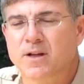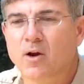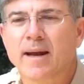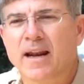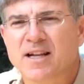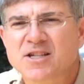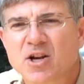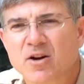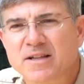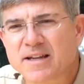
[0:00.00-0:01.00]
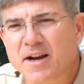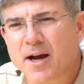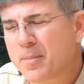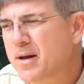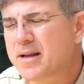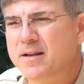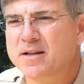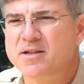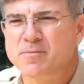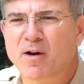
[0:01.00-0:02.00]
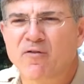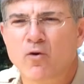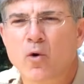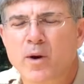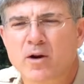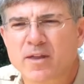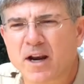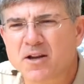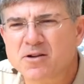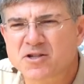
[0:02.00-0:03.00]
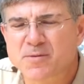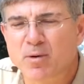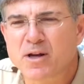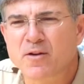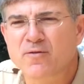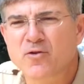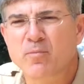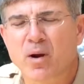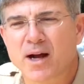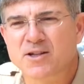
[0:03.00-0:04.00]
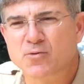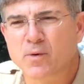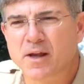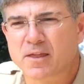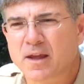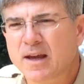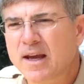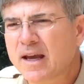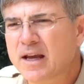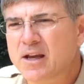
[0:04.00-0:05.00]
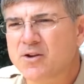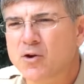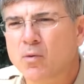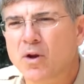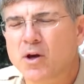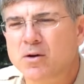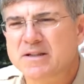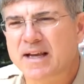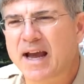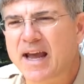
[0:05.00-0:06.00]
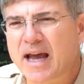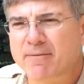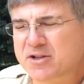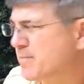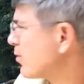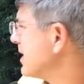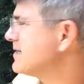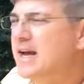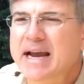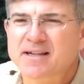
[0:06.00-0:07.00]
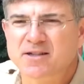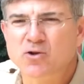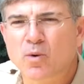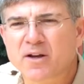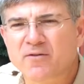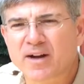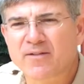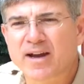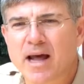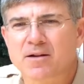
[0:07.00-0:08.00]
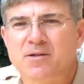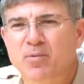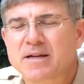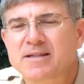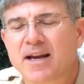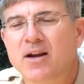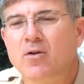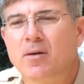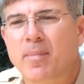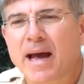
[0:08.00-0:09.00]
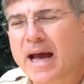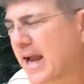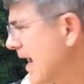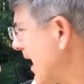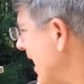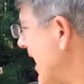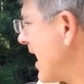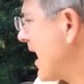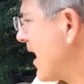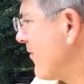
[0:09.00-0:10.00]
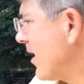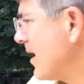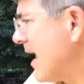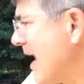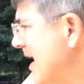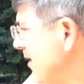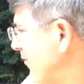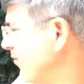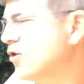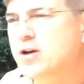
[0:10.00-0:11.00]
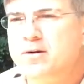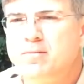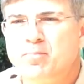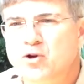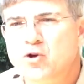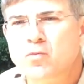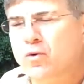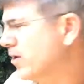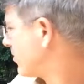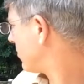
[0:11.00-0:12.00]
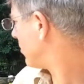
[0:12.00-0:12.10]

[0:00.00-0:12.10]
Okay, let's talk setup. This is my four-wheeler that I use to spray the food plots with. You will notice I have a spray tank. It's a 25-gallon spray tank on the back, and I have an 8-foot boom with